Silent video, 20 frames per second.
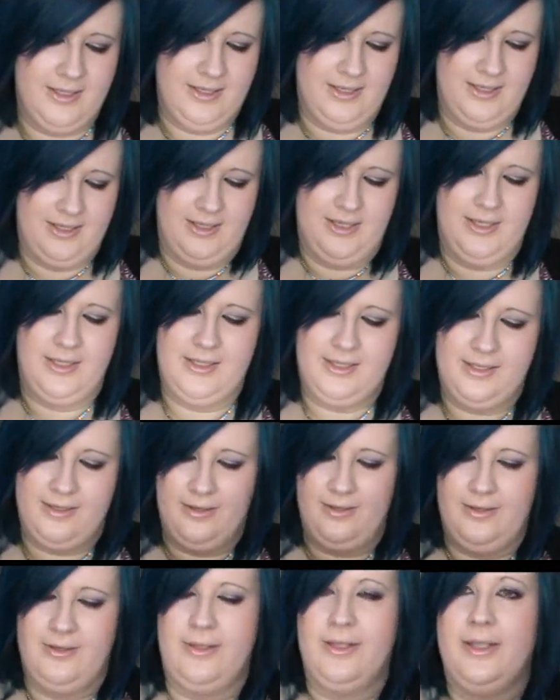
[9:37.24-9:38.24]
And then it's
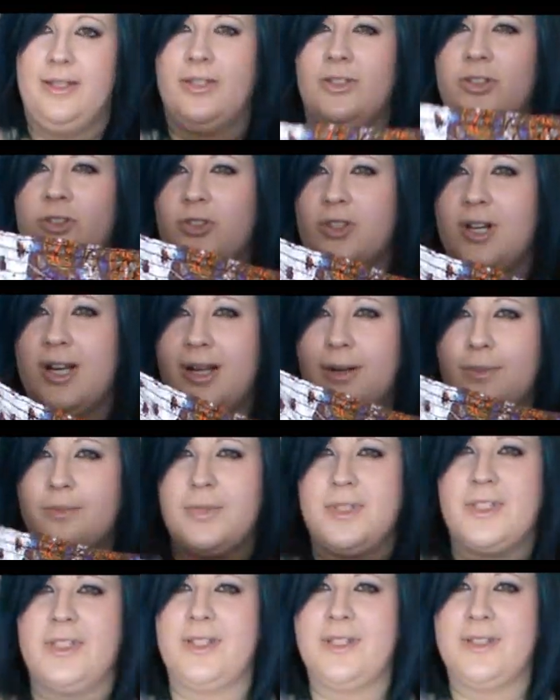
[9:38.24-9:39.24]
got these
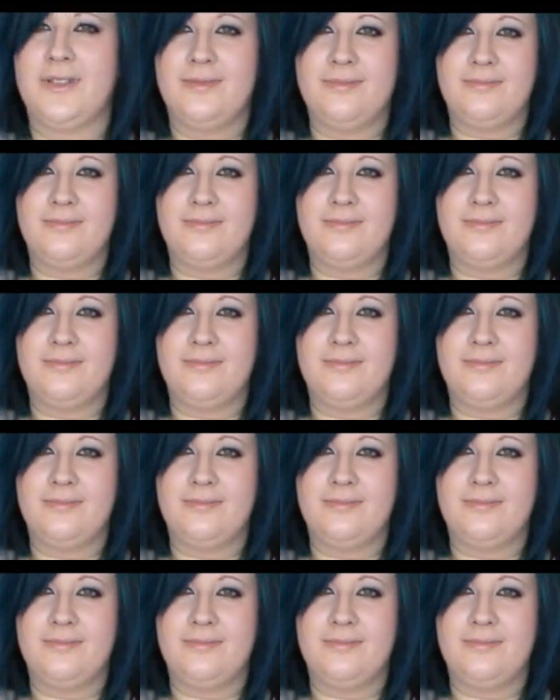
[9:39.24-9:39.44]
straps.